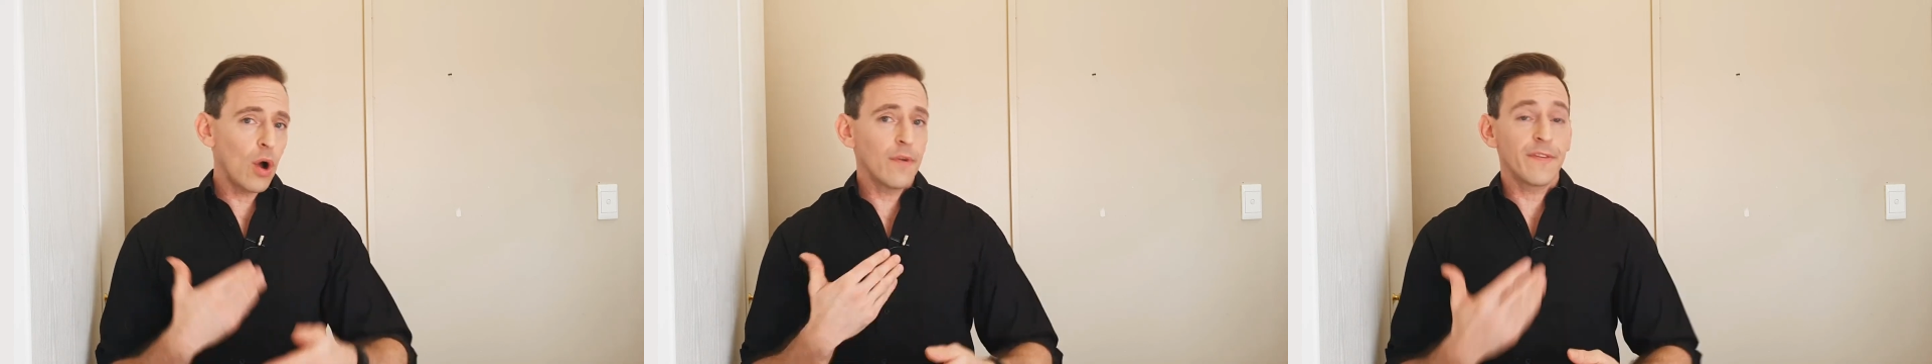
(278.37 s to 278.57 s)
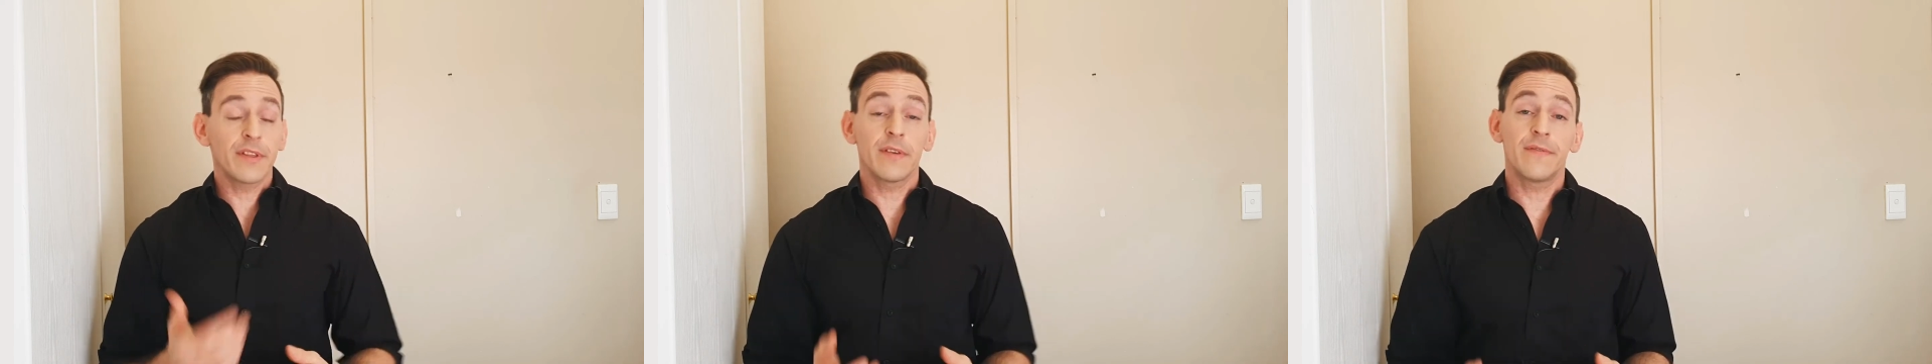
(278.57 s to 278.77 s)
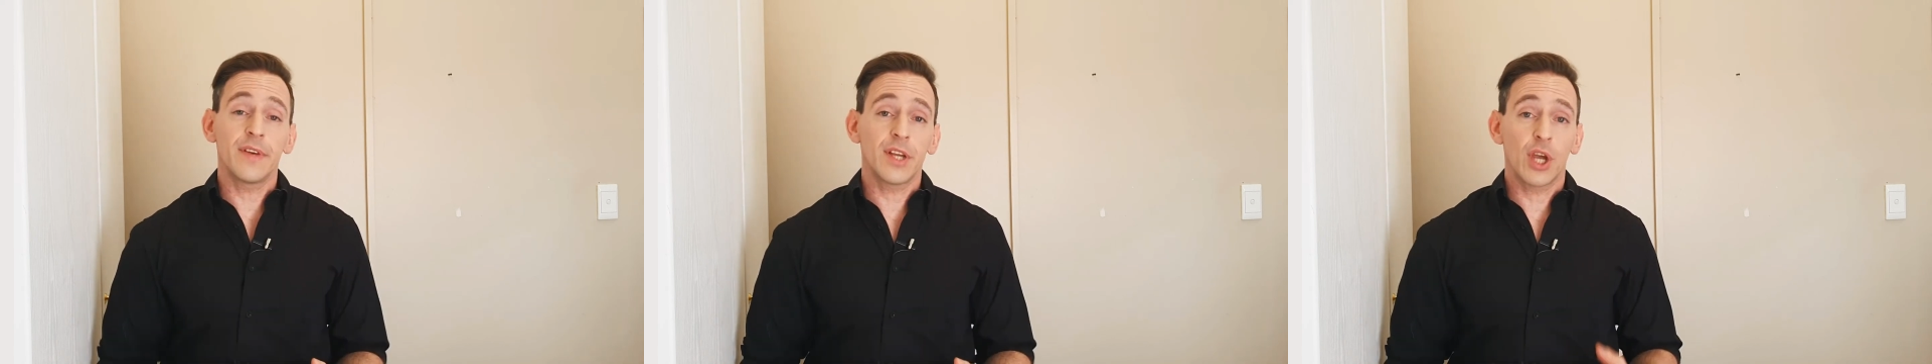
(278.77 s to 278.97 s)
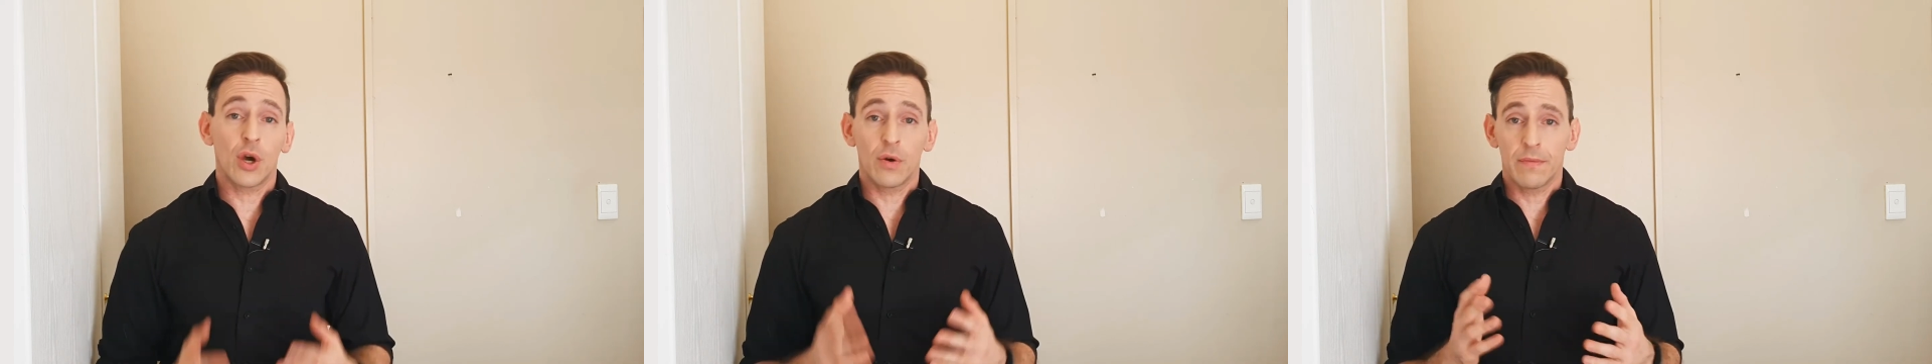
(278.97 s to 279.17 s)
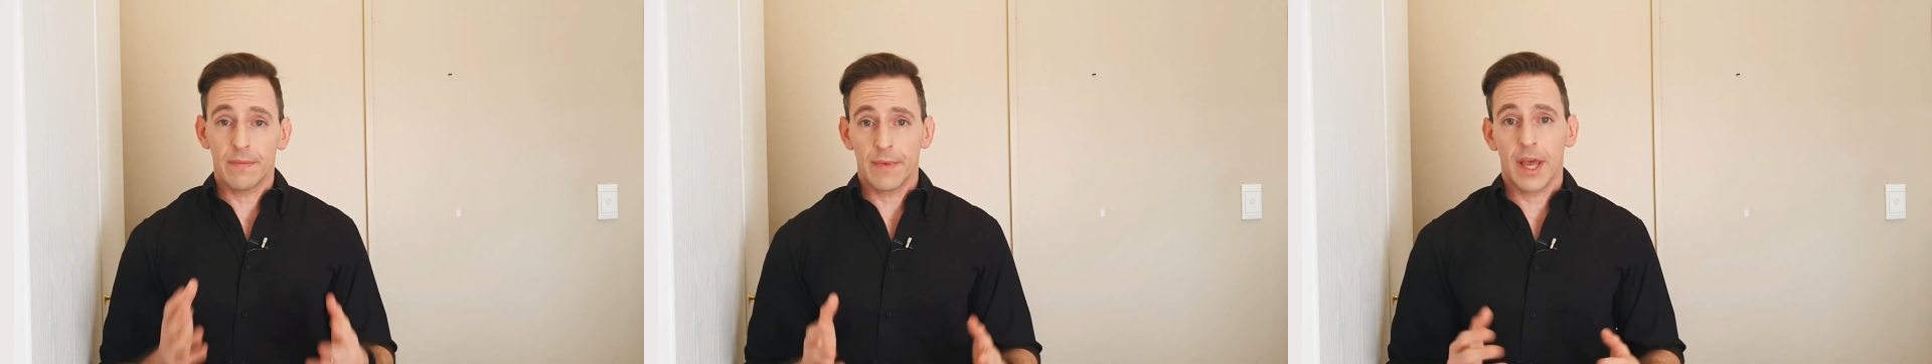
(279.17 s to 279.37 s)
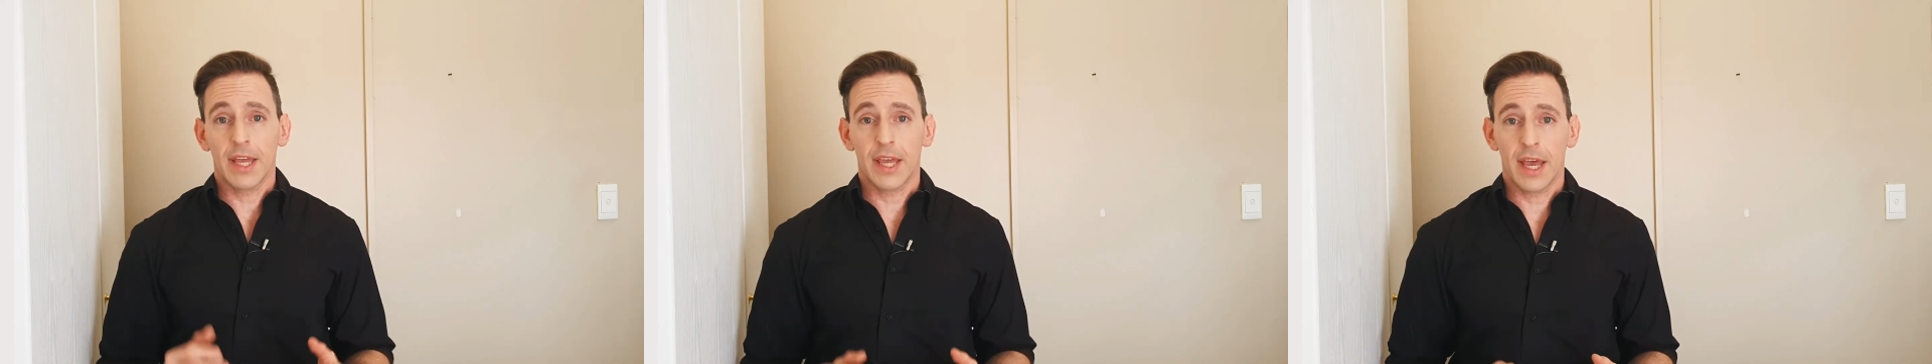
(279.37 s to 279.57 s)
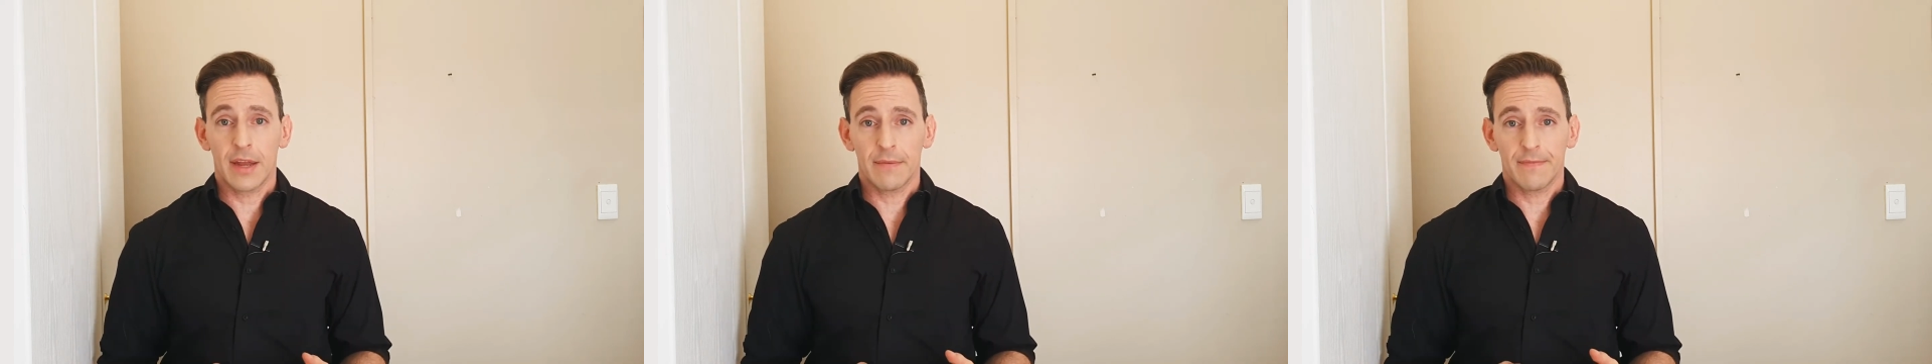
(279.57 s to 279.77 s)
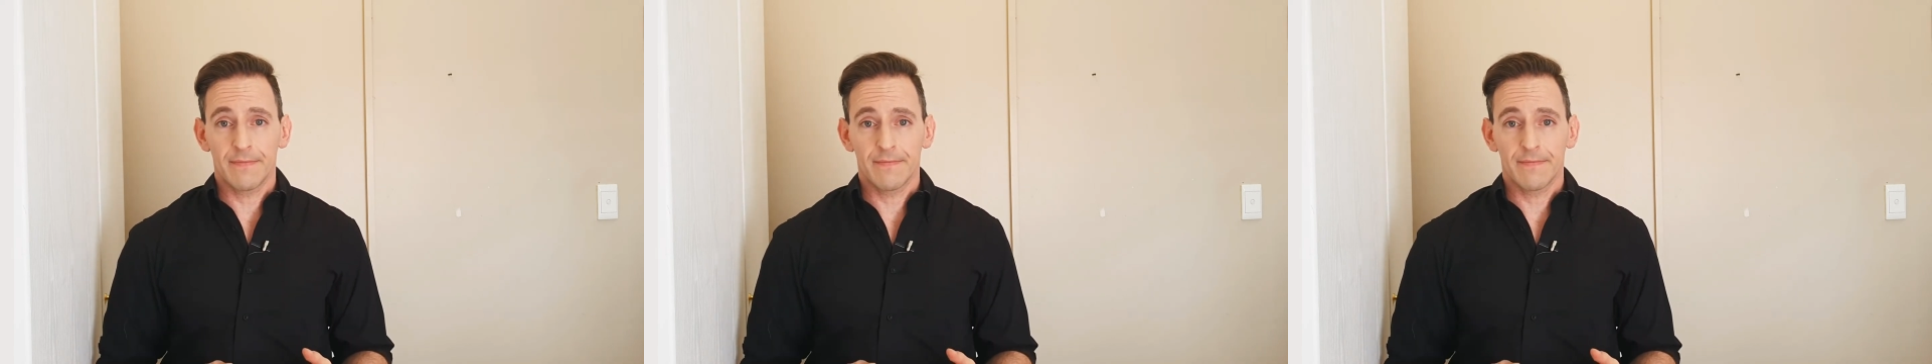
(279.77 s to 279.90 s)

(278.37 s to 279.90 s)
over the video again